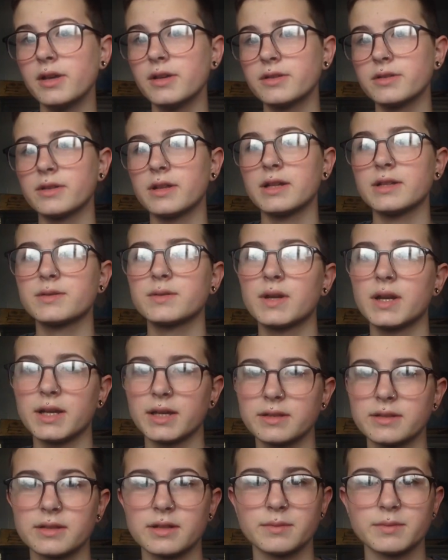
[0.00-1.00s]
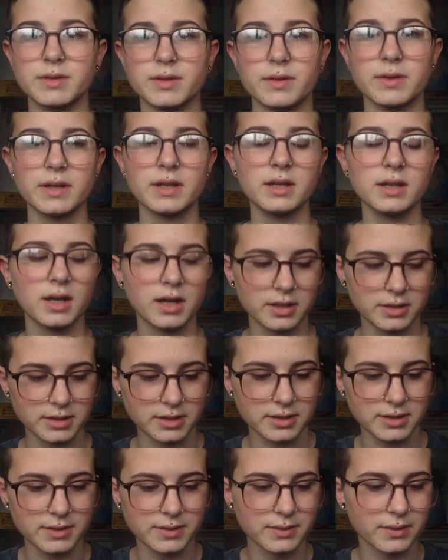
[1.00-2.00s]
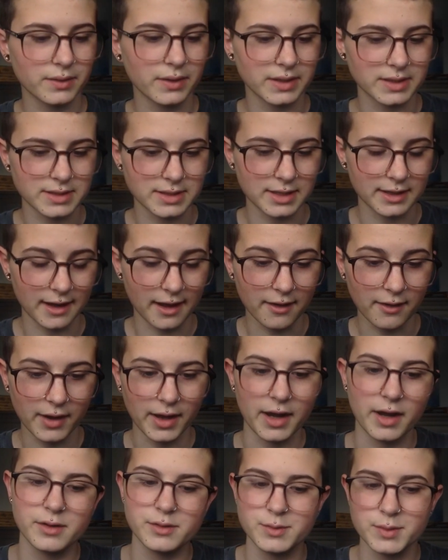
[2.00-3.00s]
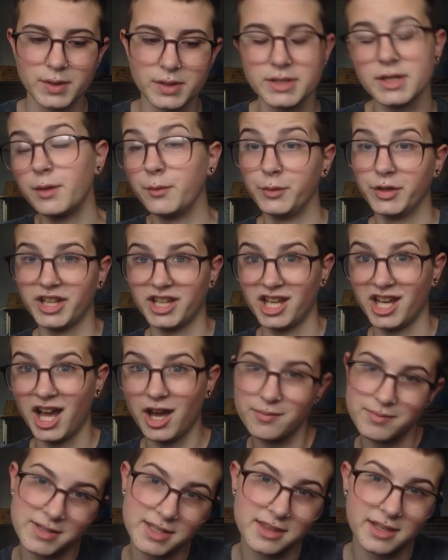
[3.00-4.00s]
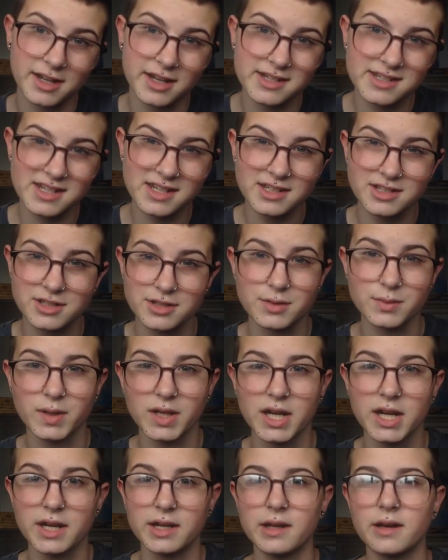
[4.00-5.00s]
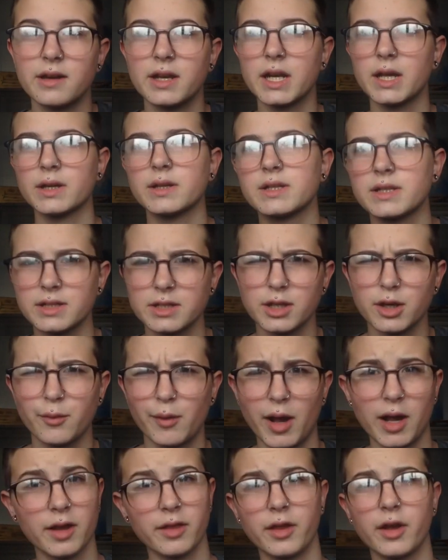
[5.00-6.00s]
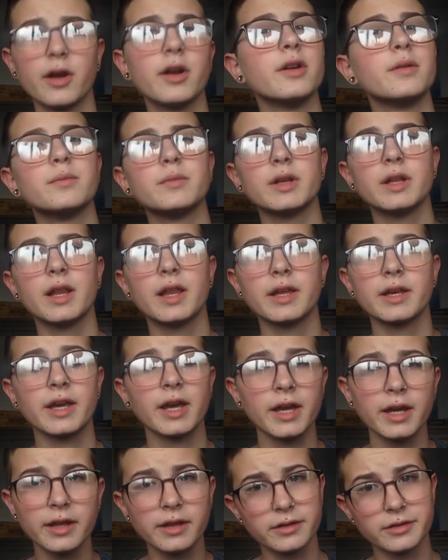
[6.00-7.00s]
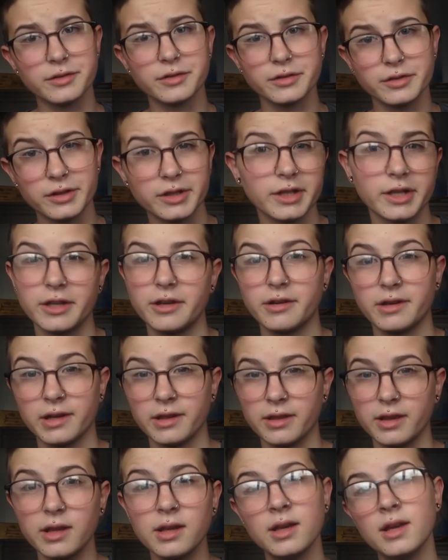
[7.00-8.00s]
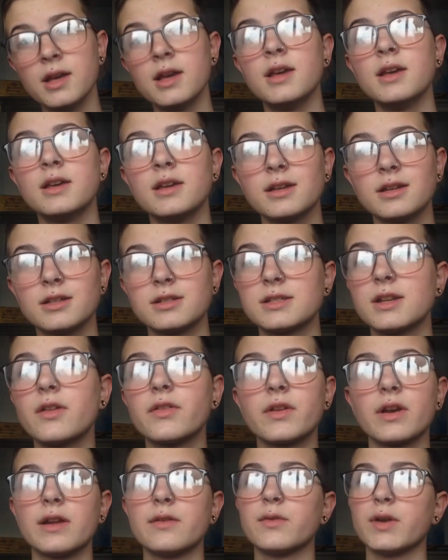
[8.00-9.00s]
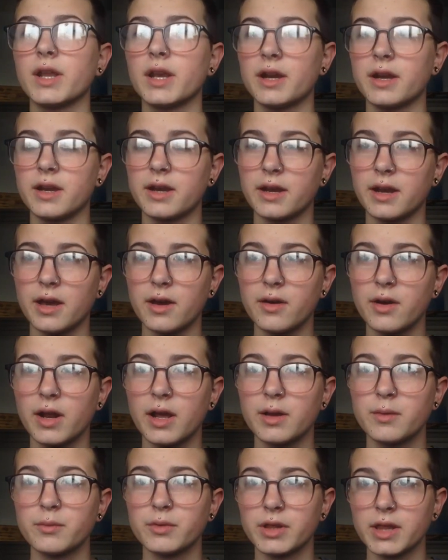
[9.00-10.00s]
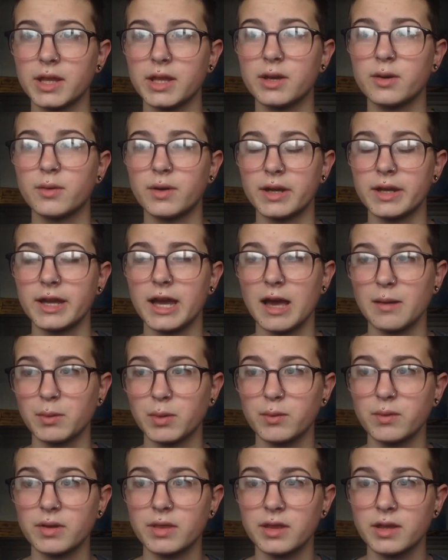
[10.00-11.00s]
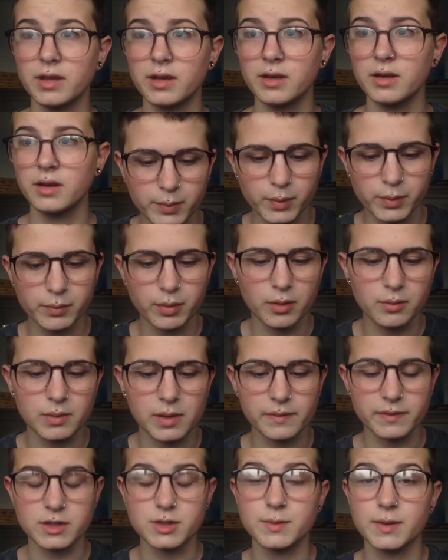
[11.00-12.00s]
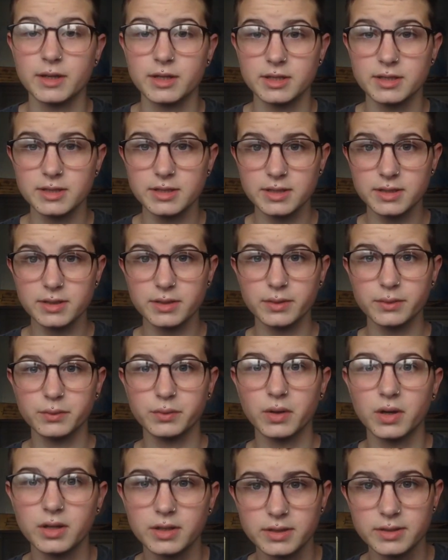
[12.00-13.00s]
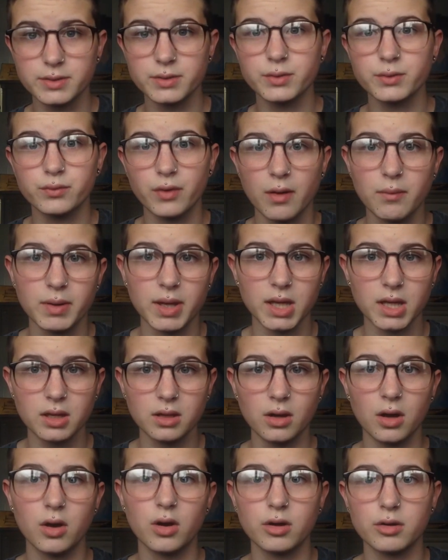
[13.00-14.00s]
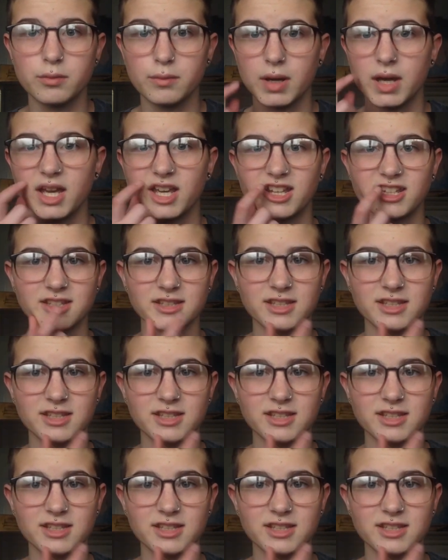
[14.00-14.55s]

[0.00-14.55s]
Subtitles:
So that's what I ended up doing. I just waited it out, and to be honest, I'm really happy that I did just wait it out and I didn't go back there and be like, hey, this is crooked or anything, because now that I've waited it out, I'm really quite happy with it. One problem I've experienced was rubbing on my